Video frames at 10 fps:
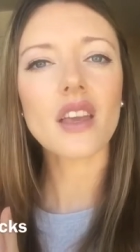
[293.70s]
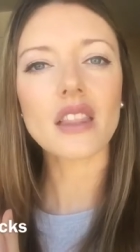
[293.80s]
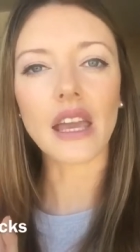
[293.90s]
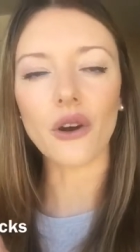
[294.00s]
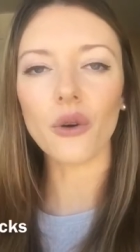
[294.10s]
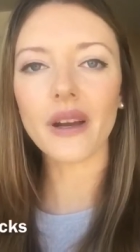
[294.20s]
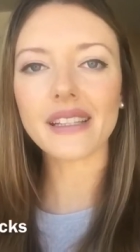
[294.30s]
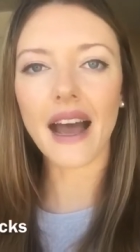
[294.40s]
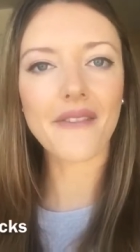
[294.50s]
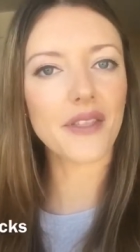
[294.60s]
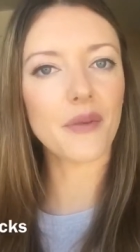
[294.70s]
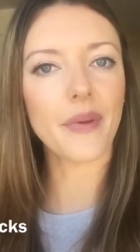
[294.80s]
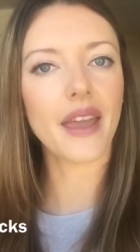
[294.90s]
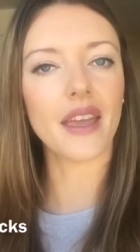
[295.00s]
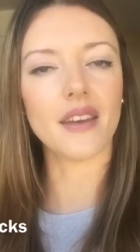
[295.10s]
they always have them
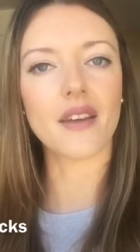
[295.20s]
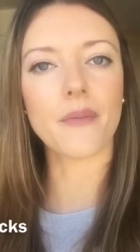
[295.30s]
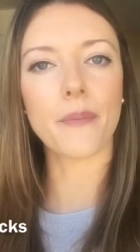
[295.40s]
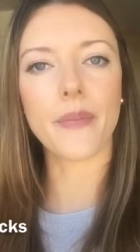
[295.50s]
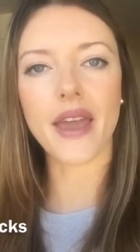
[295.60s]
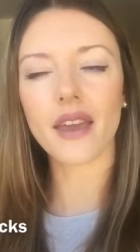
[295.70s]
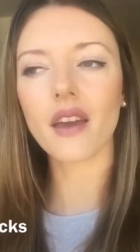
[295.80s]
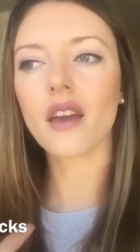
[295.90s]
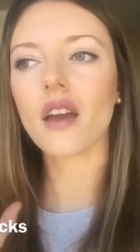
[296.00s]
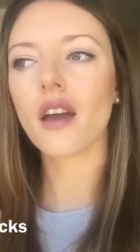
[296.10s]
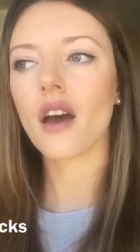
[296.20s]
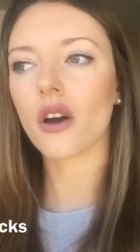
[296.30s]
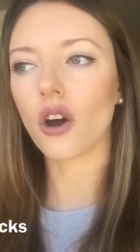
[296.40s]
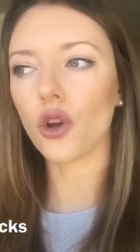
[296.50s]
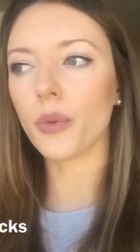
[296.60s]
in big
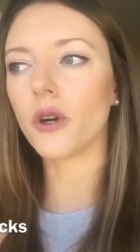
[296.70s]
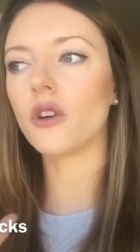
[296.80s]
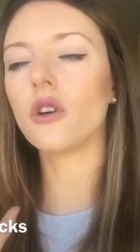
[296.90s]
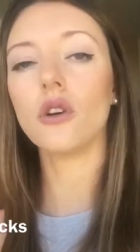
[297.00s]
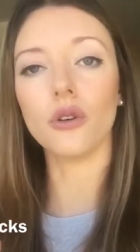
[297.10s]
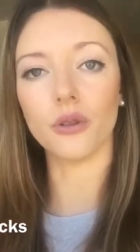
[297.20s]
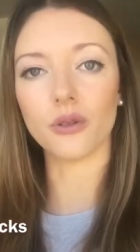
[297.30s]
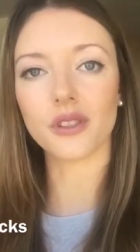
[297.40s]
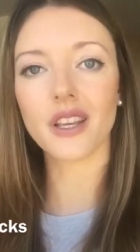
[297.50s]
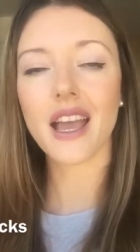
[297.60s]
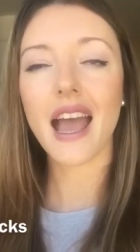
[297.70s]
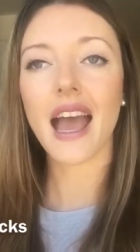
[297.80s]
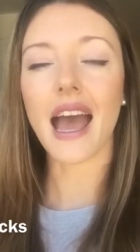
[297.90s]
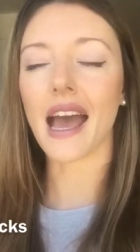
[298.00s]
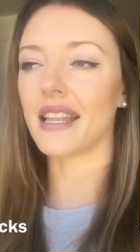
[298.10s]
open halls,
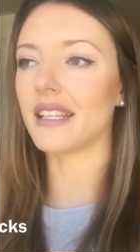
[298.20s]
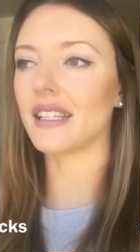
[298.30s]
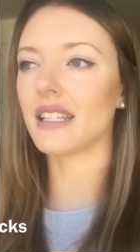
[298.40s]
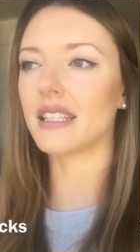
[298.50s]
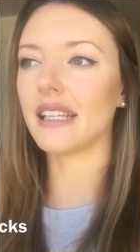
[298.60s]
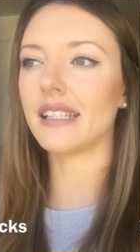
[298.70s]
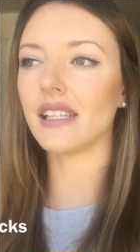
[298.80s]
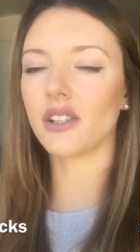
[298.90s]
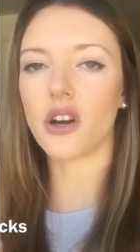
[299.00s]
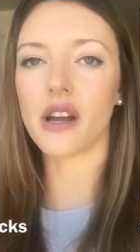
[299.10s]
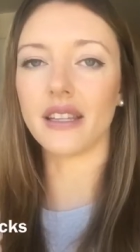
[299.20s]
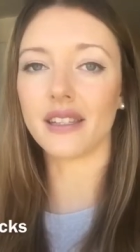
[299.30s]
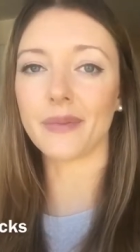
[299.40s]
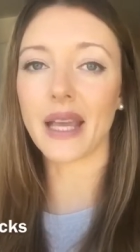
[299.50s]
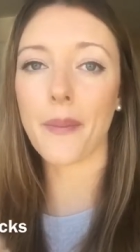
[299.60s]
and the sittings are in
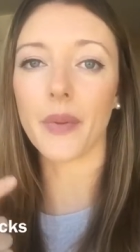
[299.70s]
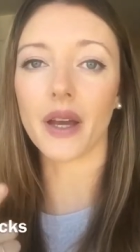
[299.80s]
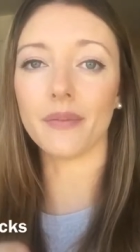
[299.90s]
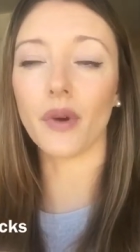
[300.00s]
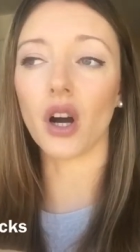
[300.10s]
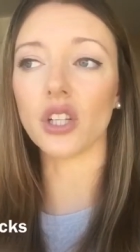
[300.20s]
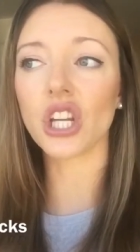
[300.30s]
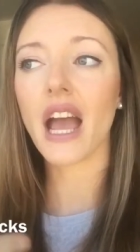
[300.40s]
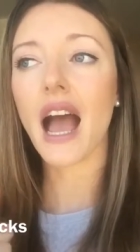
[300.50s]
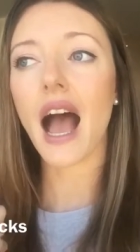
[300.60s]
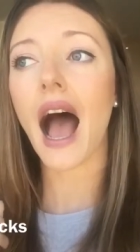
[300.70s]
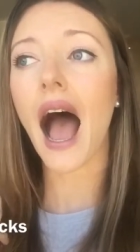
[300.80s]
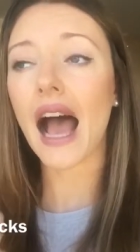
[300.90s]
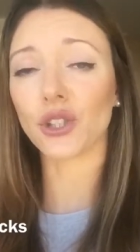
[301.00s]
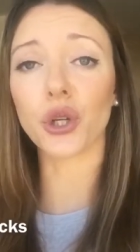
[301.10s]
September and March,
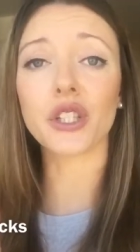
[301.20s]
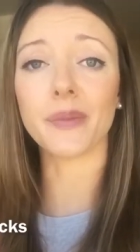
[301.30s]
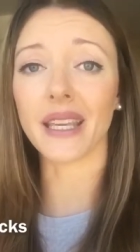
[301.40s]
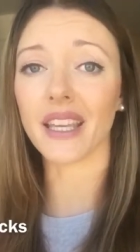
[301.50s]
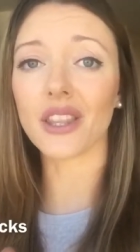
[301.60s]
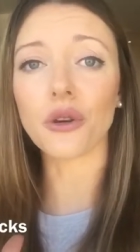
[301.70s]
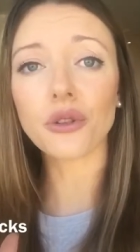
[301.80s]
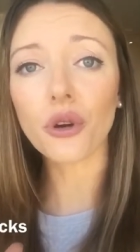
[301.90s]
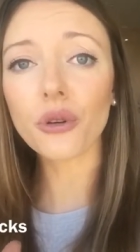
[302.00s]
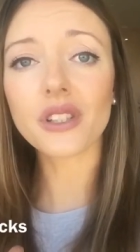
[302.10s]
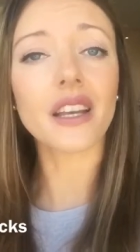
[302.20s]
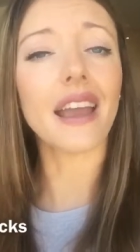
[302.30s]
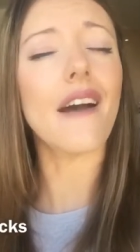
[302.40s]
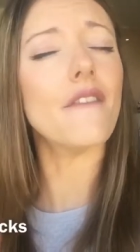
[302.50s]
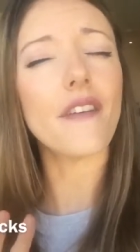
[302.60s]
And trust me, those halls can
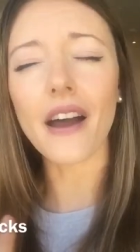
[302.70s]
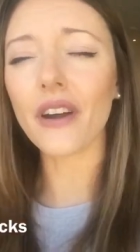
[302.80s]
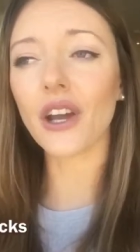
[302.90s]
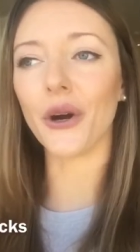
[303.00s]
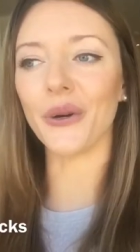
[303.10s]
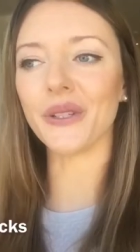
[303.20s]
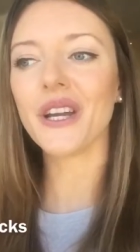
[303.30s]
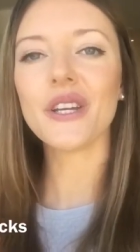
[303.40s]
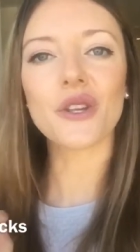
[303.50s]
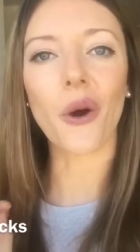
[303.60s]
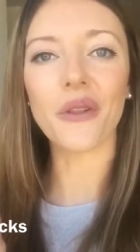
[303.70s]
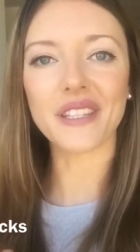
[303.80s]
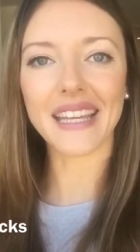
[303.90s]
get very cold. So on the